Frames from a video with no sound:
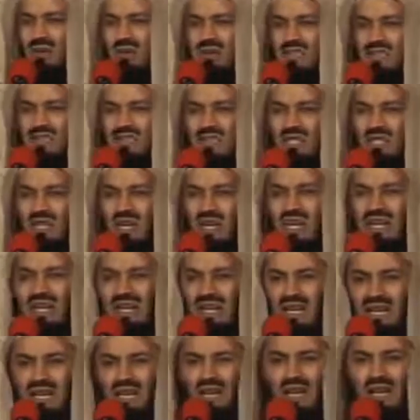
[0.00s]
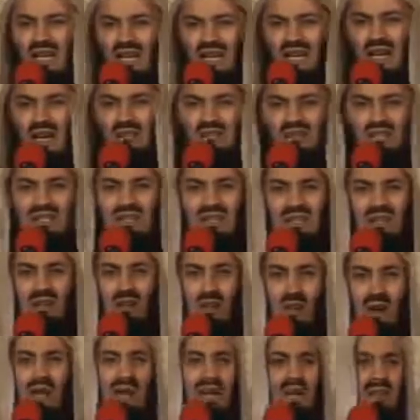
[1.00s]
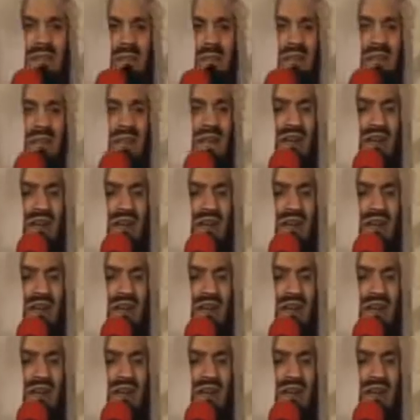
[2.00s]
he looked at the child after a little while,